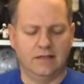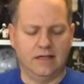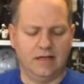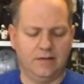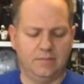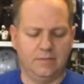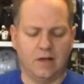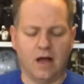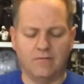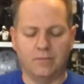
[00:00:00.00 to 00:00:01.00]

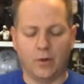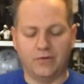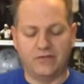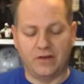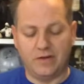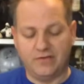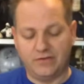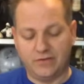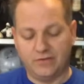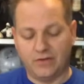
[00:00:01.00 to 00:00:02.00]
of both
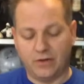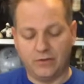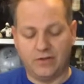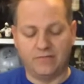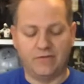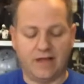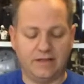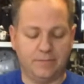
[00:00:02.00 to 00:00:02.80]
series, so you can find